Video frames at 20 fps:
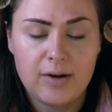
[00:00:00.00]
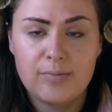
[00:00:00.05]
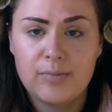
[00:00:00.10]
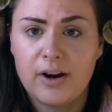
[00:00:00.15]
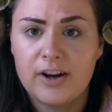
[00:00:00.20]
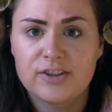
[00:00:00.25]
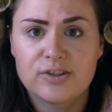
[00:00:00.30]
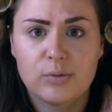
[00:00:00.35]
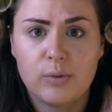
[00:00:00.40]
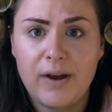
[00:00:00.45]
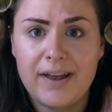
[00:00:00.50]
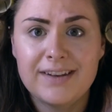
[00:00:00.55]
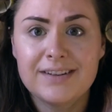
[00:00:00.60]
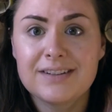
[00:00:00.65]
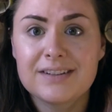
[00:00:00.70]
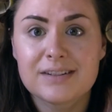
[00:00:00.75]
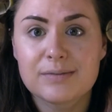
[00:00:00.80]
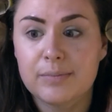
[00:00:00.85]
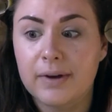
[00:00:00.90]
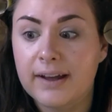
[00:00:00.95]
brush
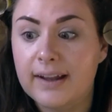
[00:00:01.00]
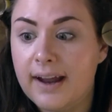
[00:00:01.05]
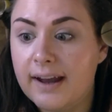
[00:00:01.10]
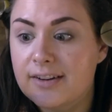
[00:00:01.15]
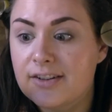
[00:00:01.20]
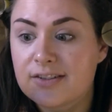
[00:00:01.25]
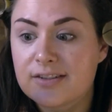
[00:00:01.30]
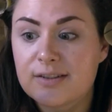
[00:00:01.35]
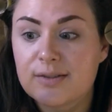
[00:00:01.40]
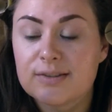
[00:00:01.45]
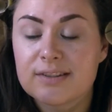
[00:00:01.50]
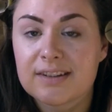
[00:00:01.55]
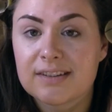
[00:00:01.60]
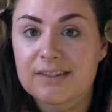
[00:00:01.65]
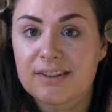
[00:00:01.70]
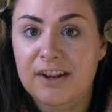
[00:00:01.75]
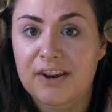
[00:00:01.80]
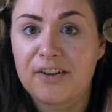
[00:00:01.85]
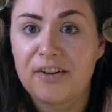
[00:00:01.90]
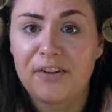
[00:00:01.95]
went, but I just used
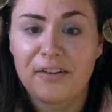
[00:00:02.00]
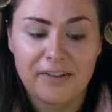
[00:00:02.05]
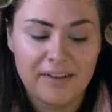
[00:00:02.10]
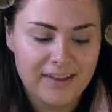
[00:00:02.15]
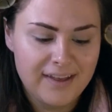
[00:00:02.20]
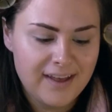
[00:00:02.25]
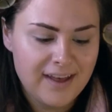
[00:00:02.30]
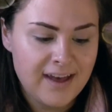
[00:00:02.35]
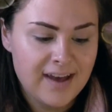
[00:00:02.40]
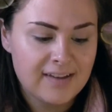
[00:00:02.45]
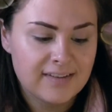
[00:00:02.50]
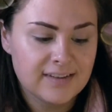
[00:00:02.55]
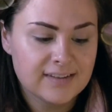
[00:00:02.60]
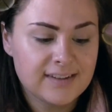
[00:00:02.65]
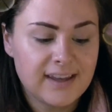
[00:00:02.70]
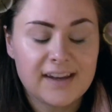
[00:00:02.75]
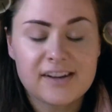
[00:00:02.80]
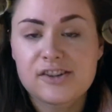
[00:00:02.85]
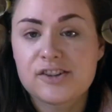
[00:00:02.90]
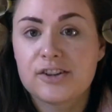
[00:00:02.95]
this little,
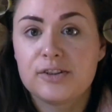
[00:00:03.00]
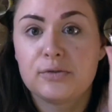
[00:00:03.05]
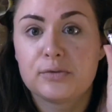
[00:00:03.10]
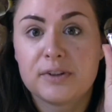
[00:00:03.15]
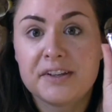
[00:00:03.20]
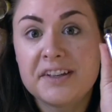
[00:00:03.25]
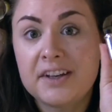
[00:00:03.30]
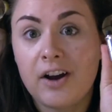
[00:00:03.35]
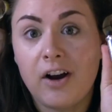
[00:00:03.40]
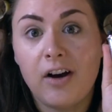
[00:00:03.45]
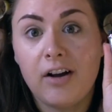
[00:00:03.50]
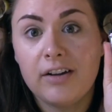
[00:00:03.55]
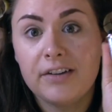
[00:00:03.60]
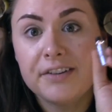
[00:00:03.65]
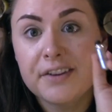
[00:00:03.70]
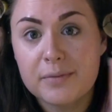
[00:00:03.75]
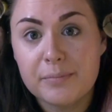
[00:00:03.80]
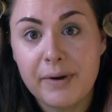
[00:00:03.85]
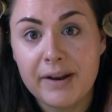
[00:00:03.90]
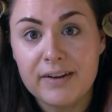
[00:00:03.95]
this I actually
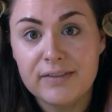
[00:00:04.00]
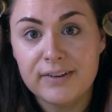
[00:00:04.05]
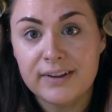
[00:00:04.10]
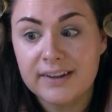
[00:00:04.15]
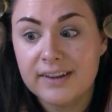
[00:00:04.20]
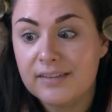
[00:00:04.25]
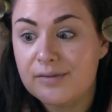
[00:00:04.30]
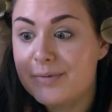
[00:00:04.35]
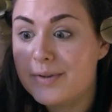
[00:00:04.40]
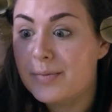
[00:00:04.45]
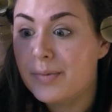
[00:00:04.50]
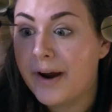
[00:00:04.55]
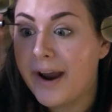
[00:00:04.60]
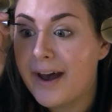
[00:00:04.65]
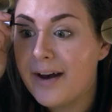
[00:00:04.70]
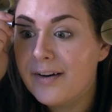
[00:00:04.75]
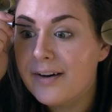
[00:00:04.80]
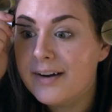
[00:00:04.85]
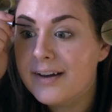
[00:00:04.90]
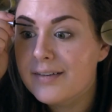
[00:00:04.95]
recalled the Benefit Give Me
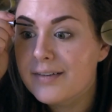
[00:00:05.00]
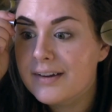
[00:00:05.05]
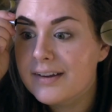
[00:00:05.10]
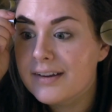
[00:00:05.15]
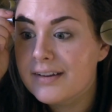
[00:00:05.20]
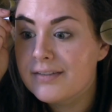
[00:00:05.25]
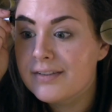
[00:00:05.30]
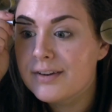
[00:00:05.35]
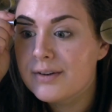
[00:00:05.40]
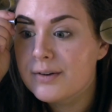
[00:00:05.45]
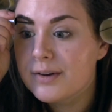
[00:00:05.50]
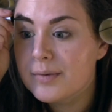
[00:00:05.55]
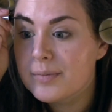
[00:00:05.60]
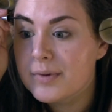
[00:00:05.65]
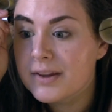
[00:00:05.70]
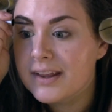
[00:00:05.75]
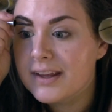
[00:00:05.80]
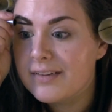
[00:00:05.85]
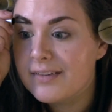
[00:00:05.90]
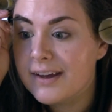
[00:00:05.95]
Brow, if you can
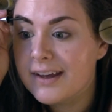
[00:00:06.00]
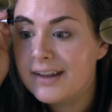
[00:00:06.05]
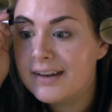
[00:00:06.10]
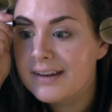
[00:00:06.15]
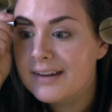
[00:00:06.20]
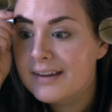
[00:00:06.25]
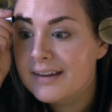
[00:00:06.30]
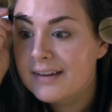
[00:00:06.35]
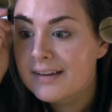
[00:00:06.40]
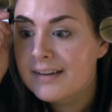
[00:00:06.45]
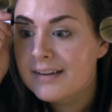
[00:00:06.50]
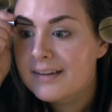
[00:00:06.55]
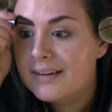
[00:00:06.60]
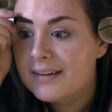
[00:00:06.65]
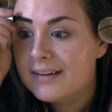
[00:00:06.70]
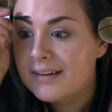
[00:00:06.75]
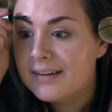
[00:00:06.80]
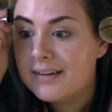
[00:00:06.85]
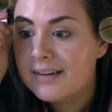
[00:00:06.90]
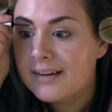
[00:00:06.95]
believe it.
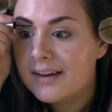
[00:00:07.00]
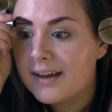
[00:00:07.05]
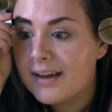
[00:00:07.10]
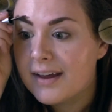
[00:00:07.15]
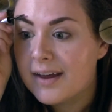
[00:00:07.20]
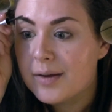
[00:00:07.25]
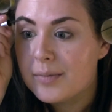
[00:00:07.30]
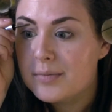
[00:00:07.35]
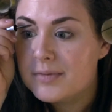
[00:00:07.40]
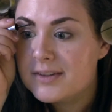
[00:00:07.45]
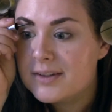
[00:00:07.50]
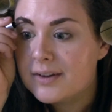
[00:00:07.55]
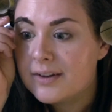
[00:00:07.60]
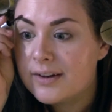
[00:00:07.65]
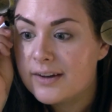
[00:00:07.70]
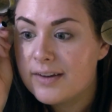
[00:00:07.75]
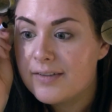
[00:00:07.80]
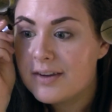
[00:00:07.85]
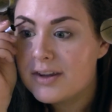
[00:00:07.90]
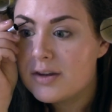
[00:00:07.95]
So
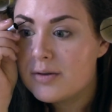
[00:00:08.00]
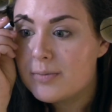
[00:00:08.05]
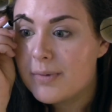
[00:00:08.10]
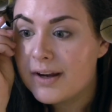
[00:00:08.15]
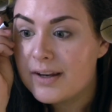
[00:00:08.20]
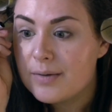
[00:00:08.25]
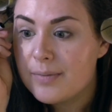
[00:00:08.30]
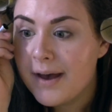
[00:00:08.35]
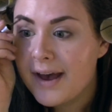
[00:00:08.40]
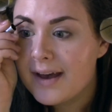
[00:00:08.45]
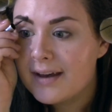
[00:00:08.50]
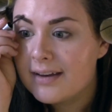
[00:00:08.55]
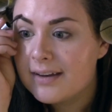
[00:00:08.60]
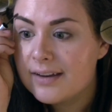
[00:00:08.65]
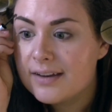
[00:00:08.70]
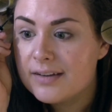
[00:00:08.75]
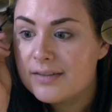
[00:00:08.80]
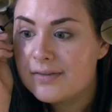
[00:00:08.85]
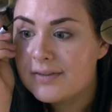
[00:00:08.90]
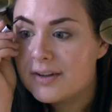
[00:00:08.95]
they're giving you money back
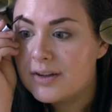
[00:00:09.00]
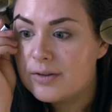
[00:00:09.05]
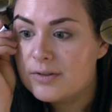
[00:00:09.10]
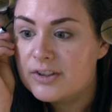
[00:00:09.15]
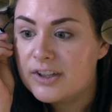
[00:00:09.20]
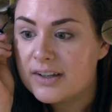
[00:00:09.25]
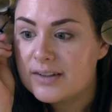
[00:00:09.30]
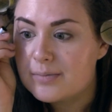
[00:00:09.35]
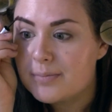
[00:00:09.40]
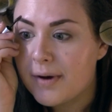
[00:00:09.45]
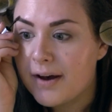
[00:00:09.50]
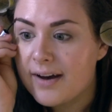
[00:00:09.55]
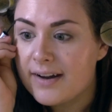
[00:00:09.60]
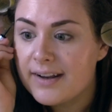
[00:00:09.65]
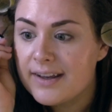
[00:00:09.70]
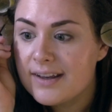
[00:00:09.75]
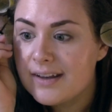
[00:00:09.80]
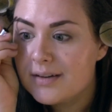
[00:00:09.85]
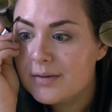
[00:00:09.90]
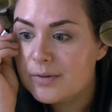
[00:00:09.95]
if you just
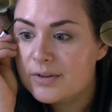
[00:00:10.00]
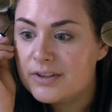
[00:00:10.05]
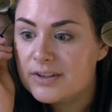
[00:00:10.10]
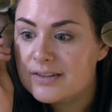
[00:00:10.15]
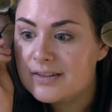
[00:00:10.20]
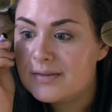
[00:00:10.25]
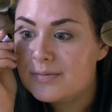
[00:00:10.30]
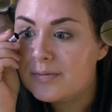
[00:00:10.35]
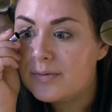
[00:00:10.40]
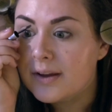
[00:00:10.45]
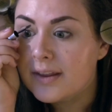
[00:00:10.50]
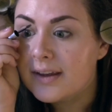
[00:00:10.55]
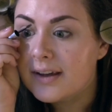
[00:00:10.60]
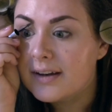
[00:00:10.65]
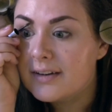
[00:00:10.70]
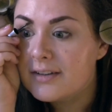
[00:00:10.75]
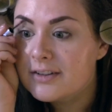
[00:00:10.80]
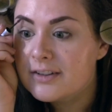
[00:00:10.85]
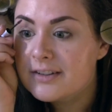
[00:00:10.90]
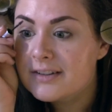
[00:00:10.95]
bought it, which is really
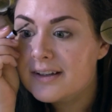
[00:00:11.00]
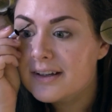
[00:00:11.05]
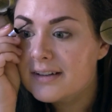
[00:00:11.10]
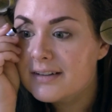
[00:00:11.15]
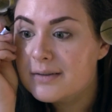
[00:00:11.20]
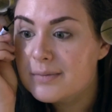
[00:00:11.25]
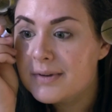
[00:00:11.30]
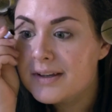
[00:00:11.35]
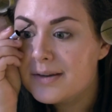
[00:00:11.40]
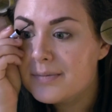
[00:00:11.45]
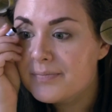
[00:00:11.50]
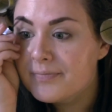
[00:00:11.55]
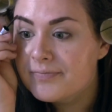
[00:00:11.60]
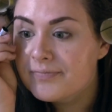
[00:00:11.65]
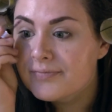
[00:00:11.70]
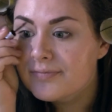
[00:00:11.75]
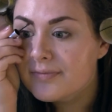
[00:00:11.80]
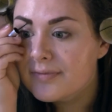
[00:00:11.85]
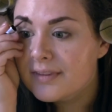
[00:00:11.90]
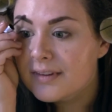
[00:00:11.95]
interesting to me.
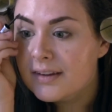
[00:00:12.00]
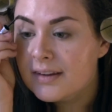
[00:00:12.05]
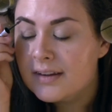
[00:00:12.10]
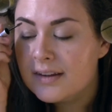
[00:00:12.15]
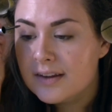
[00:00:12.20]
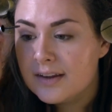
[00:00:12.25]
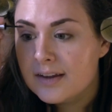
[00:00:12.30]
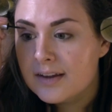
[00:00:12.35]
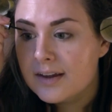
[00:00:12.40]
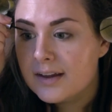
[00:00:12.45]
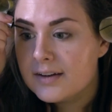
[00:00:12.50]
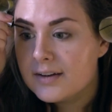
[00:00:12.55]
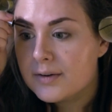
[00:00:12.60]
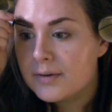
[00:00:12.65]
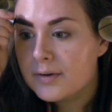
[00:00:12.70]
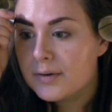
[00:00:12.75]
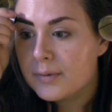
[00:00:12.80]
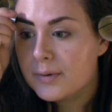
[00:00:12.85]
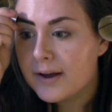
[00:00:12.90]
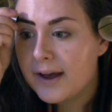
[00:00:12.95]

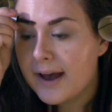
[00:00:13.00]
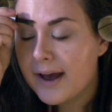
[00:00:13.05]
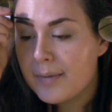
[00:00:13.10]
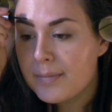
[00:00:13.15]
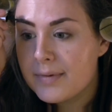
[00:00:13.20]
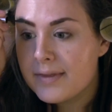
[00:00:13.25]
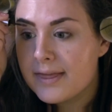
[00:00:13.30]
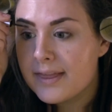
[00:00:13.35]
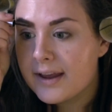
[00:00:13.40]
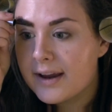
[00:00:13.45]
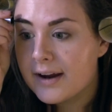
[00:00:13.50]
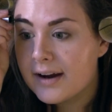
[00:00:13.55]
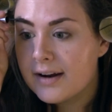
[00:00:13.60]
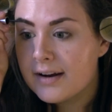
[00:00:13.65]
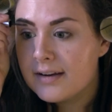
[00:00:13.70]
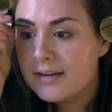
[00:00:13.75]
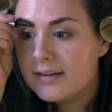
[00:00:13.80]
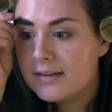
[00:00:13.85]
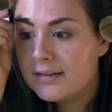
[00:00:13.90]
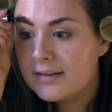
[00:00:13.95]
Don't know what happened
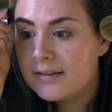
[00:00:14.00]
there.